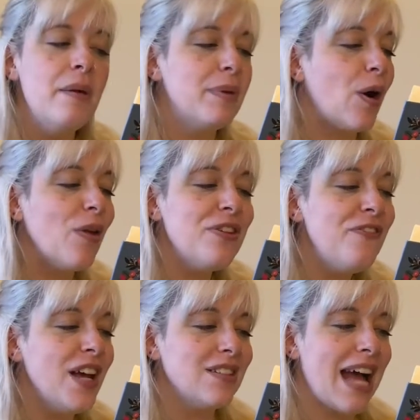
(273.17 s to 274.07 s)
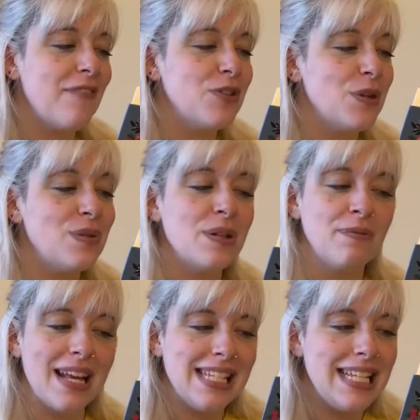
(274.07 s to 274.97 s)
but all the field afternoons and
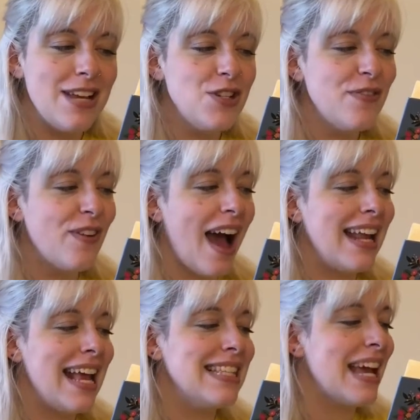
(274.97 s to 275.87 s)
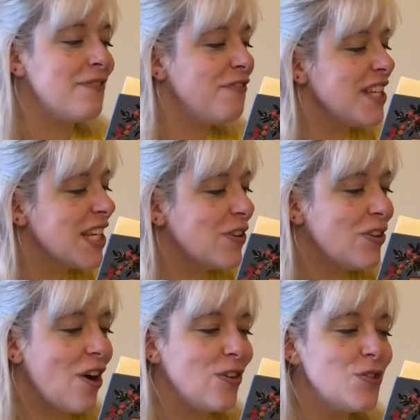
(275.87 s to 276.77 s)
recitation Fridays and physical
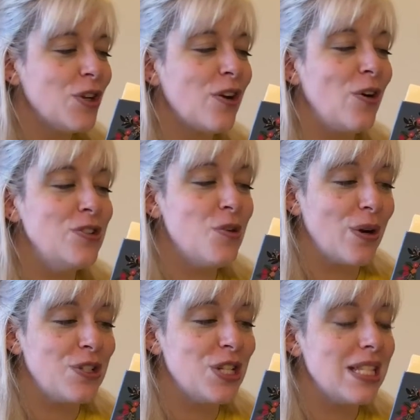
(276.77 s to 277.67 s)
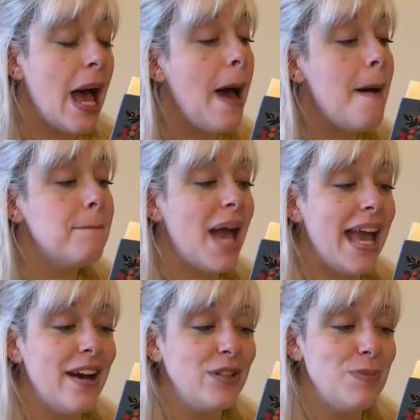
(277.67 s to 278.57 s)
culture contortions
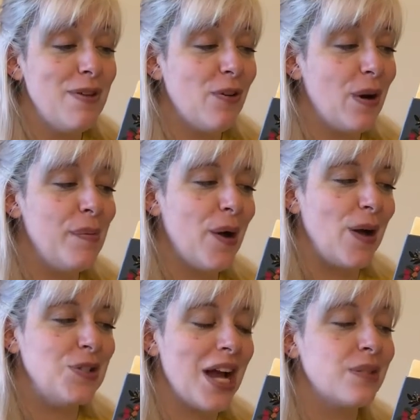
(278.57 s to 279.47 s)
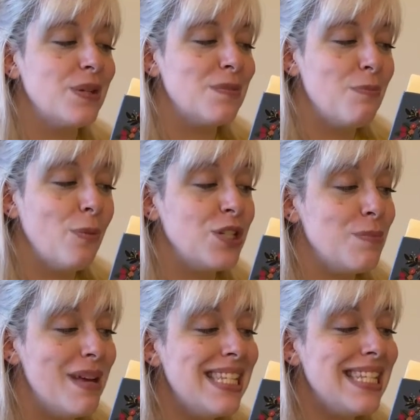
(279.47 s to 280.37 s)
paled before a project which
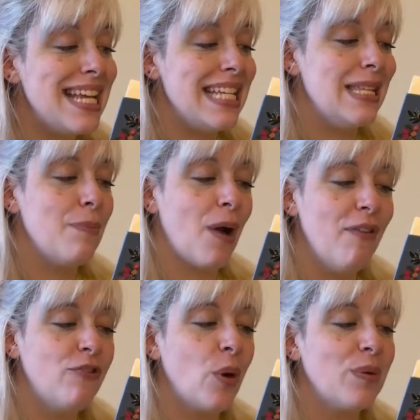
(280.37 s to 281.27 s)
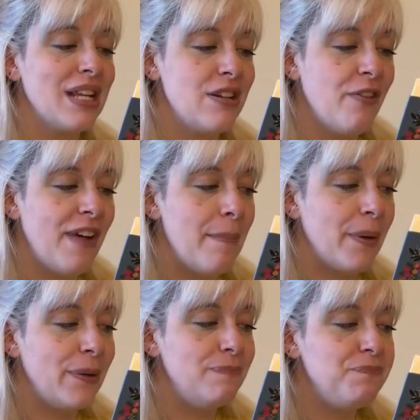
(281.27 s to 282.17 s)
Miss Stacy brought forward in November.